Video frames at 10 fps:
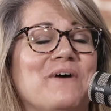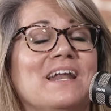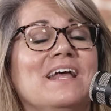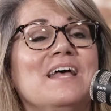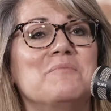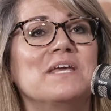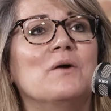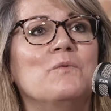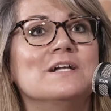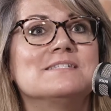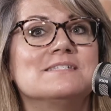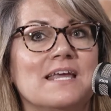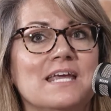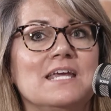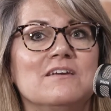But yeah, what's
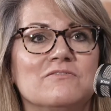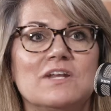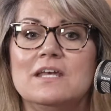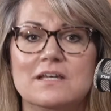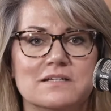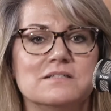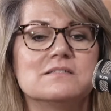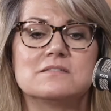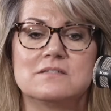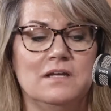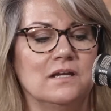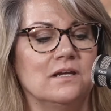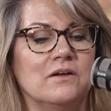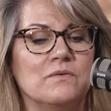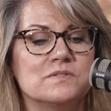saved is,
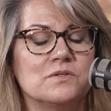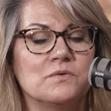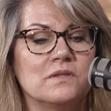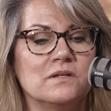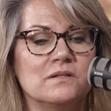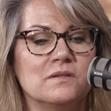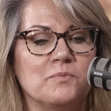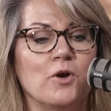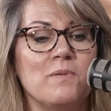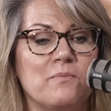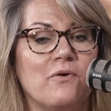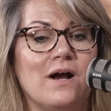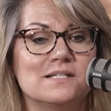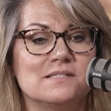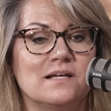so the probate
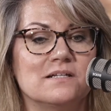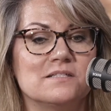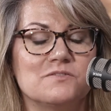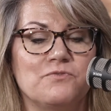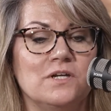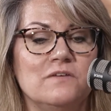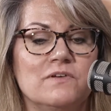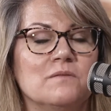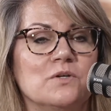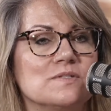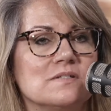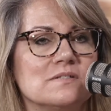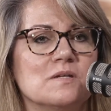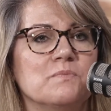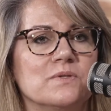process for even the most
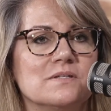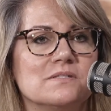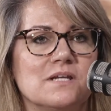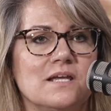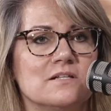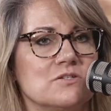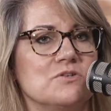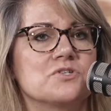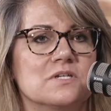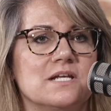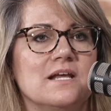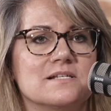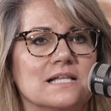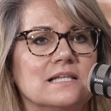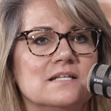simple estates usually
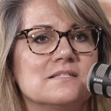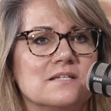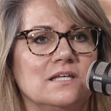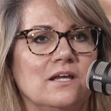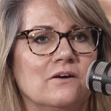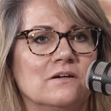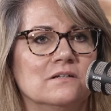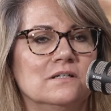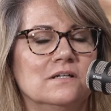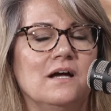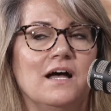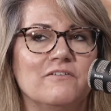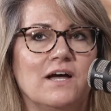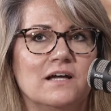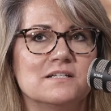takes at least a year.
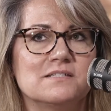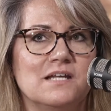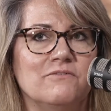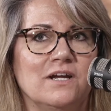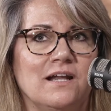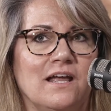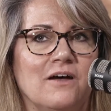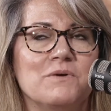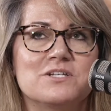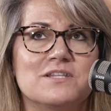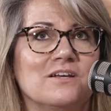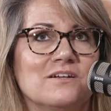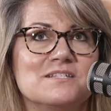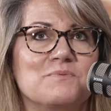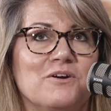I've got an estate right now, which thank
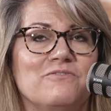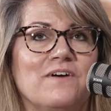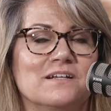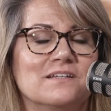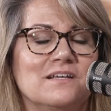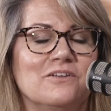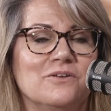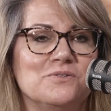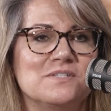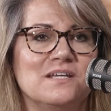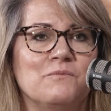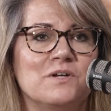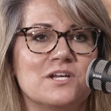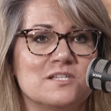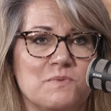goodness we are finally closing,
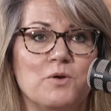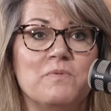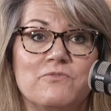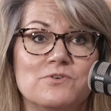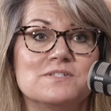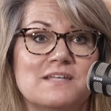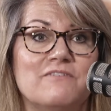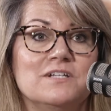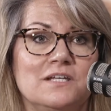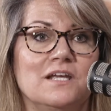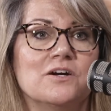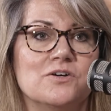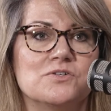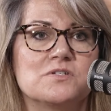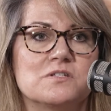which has been open for 7
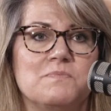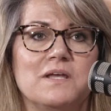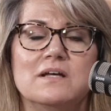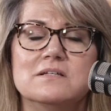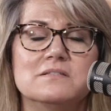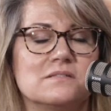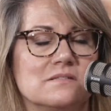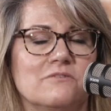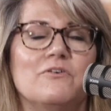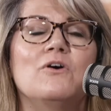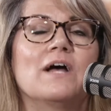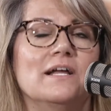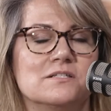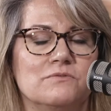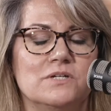years because of all
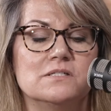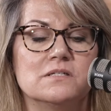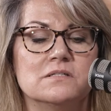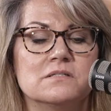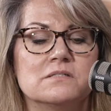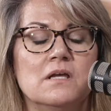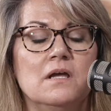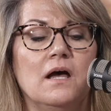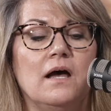kinds of reasons.